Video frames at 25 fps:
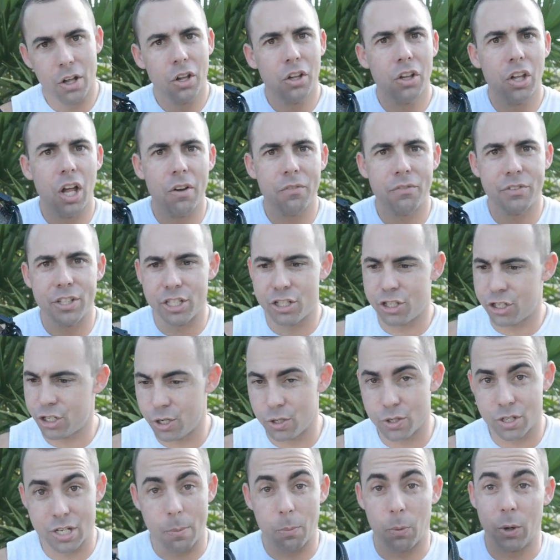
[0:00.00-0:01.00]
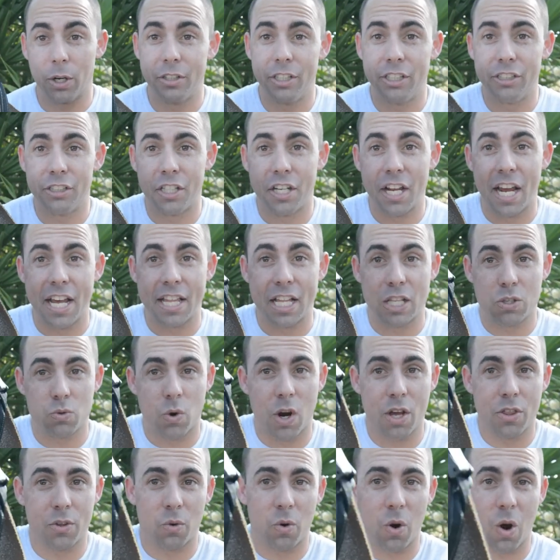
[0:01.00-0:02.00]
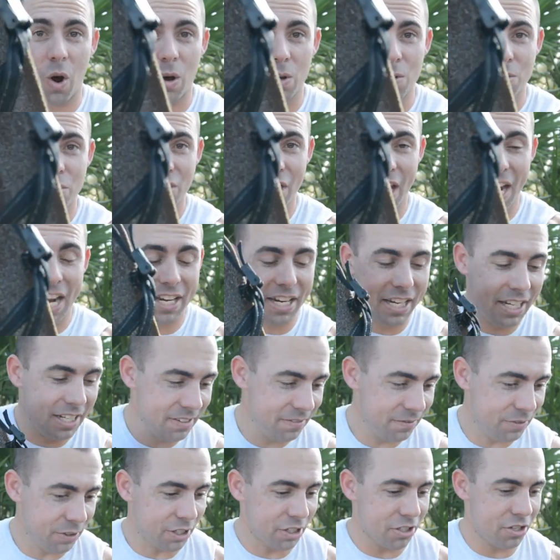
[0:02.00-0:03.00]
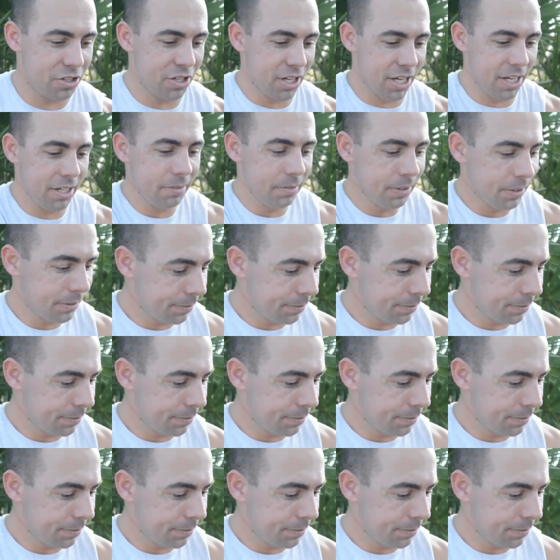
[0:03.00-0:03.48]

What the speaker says: love these shoes, and I'm wearing these today. That's why they're all sandy, if you can see.